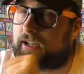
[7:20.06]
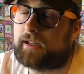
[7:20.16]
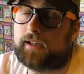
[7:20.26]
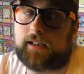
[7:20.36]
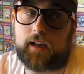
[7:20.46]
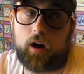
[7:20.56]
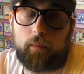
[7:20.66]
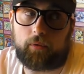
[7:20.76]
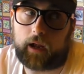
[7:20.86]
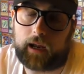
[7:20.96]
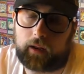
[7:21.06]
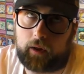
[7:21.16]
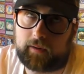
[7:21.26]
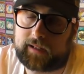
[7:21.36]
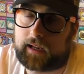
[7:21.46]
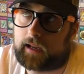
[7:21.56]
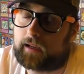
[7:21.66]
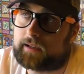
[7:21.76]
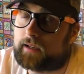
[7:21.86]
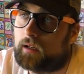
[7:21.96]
is still playing those things.